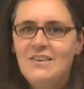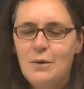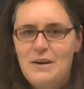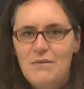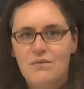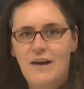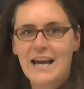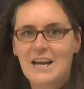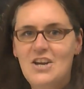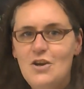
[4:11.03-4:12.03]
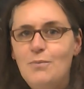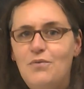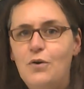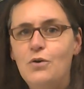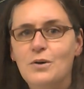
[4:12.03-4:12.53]
so we vacuum
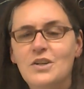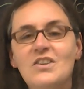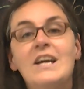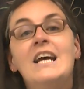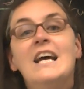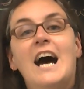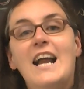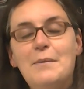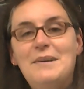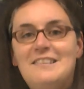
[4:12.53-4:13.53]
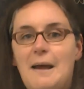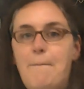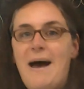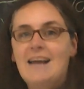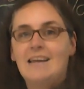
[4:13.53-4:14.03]
forward and then we step
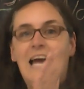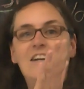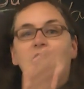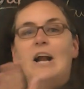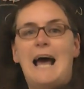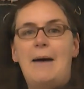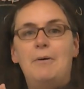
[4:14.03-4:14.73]
back and clap,